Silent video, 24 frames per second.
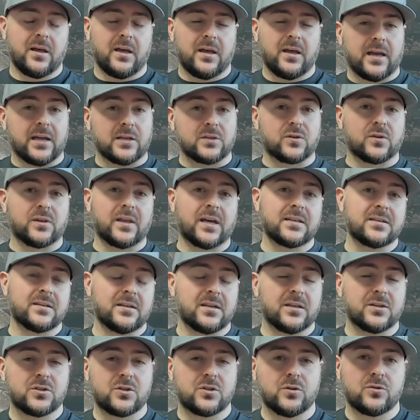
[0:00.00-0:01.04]
And so that's an
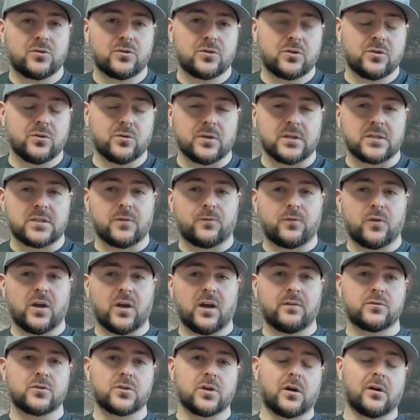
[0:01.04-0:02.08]
issue too, is if you
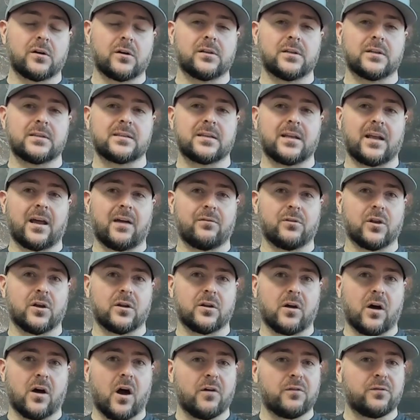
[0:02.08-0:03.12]
have chocolates that have a lot
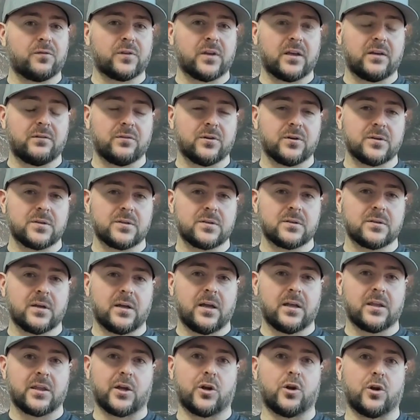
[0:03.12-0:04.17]
of off flavors
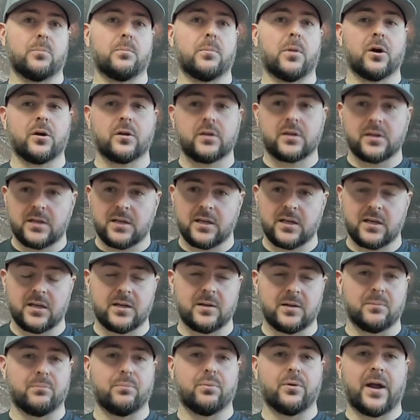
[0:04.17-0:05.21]
that are marketed
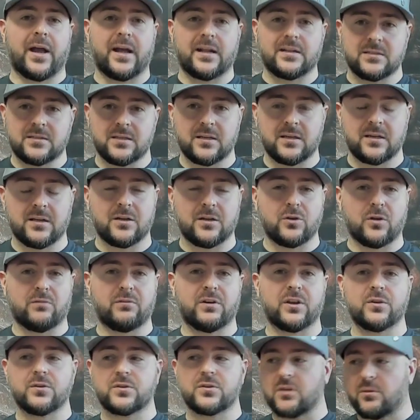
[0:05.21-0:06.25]
and branded, and you have
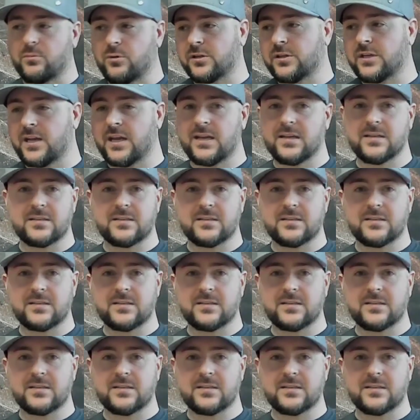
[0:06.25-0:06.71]
other sommeliers